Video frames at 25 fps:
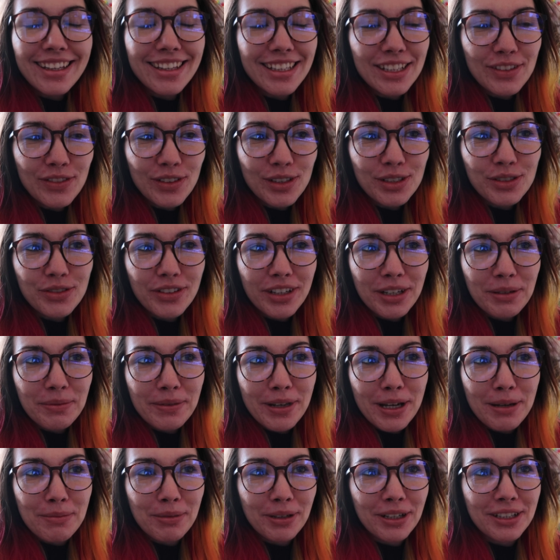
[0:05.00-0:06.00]
This feels really
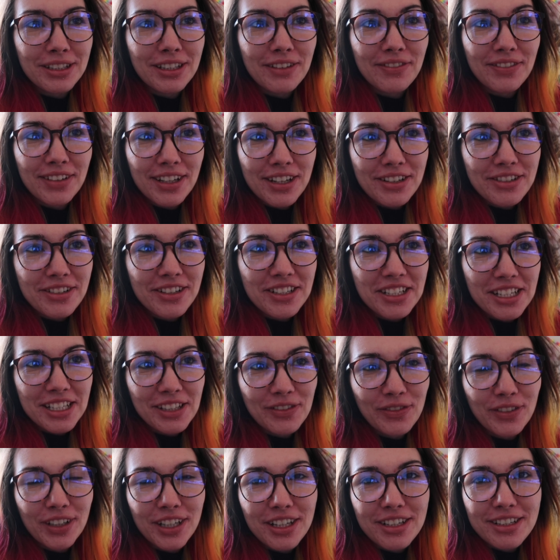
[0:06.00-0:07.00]
weird because I've literally
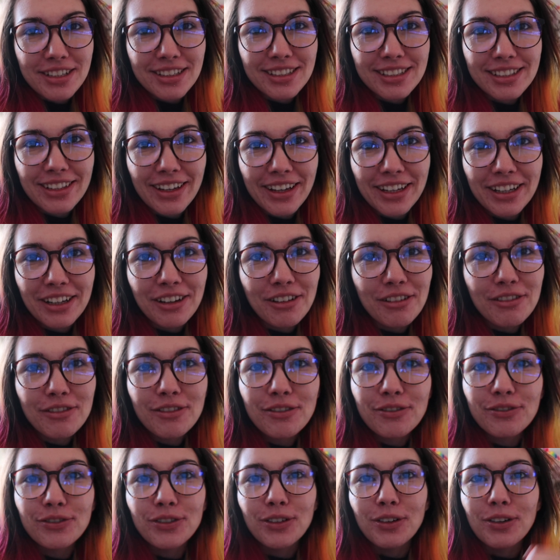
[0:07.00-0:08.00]
just finished a sign
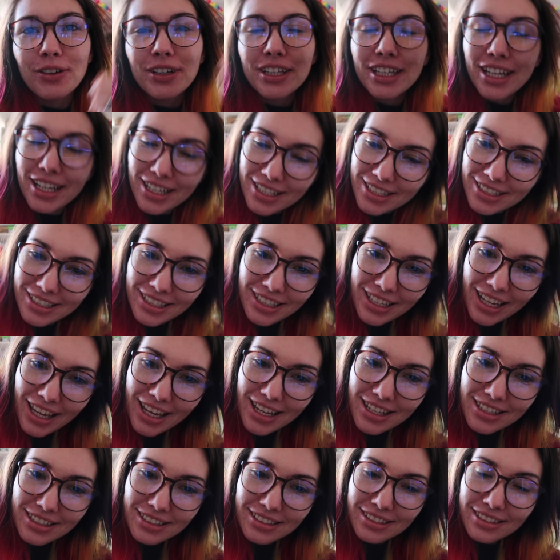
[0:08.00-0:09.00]
off for
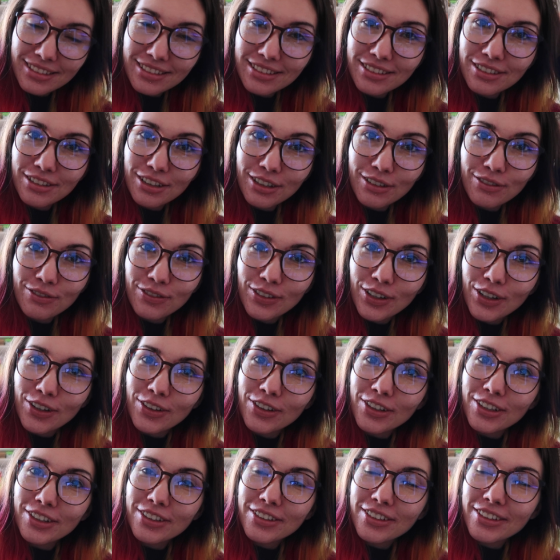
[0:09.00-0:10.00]
yesterday's
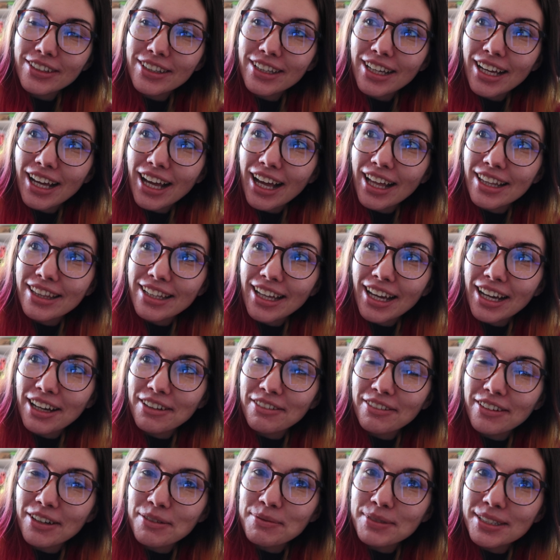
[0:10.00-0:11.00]
vlog and
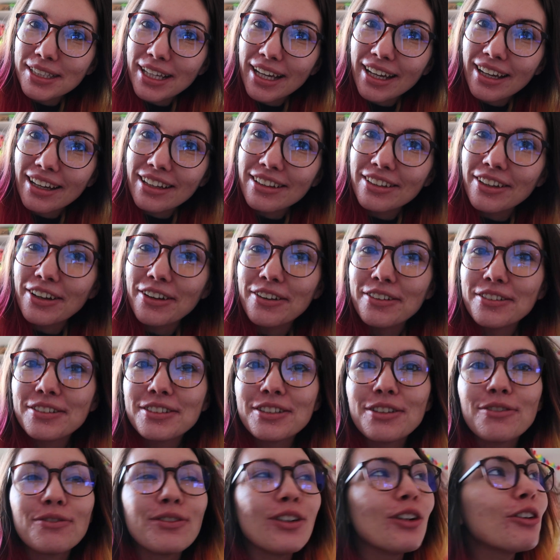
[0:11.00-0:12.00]
now I'm saying hello
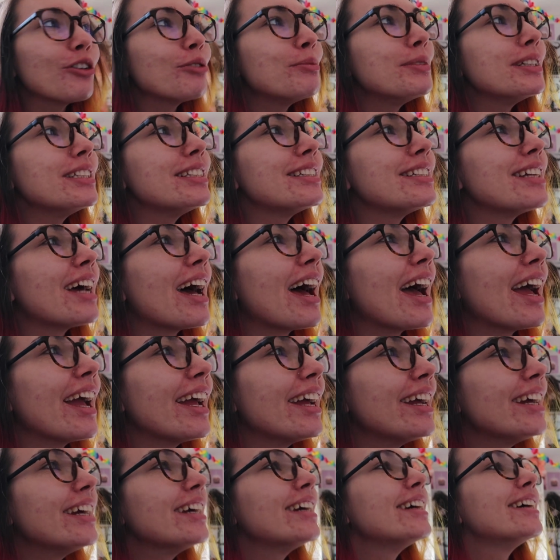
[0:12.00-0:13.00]
to Vlogmas
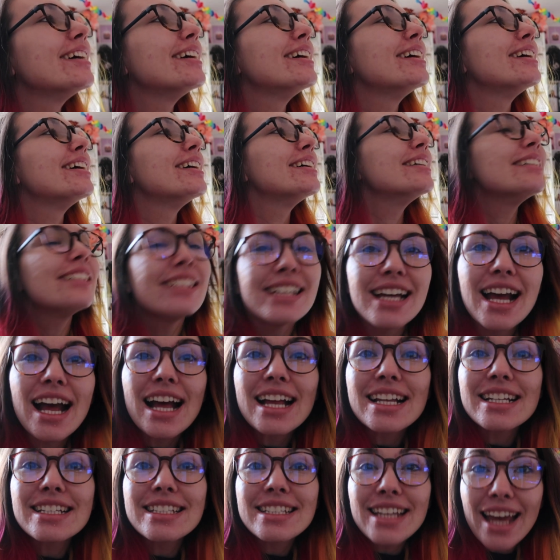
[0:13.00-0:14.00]
day
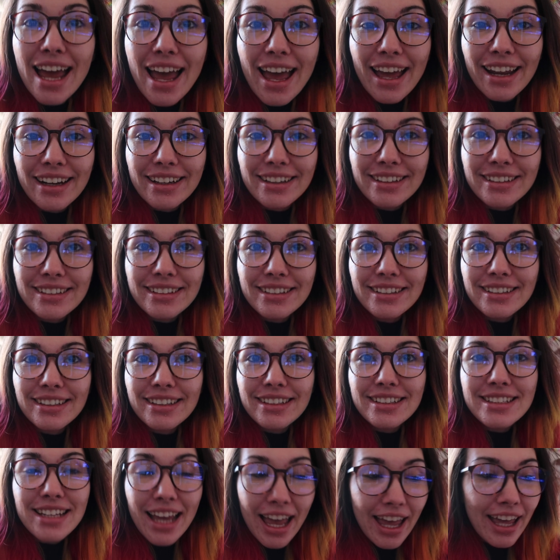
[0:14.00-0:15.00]
10.
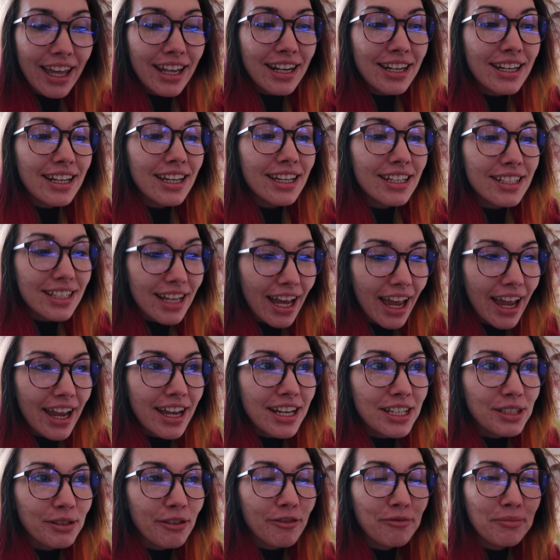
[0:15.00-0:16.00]
10
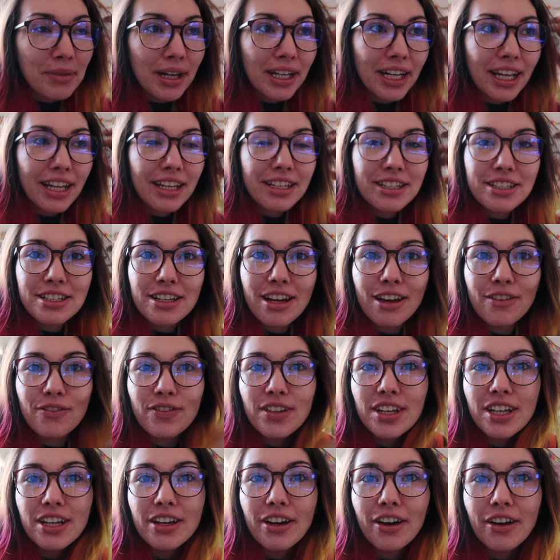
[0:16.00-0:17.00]
days we've managed a
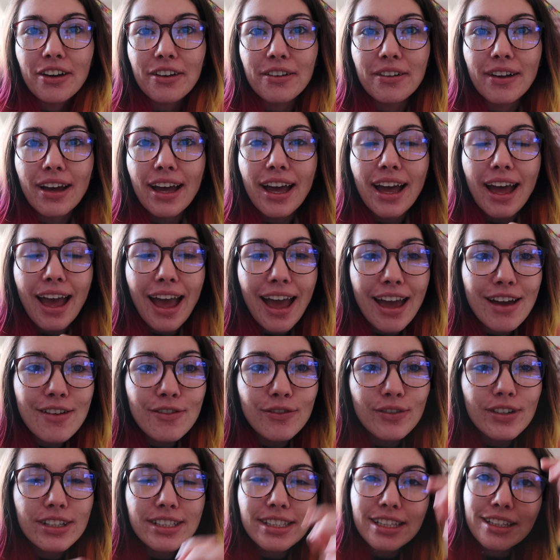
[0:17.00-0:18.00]
video
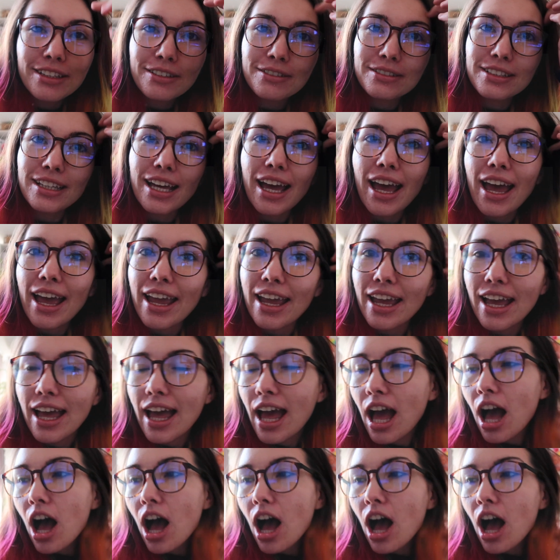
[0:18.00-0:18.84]
every single day.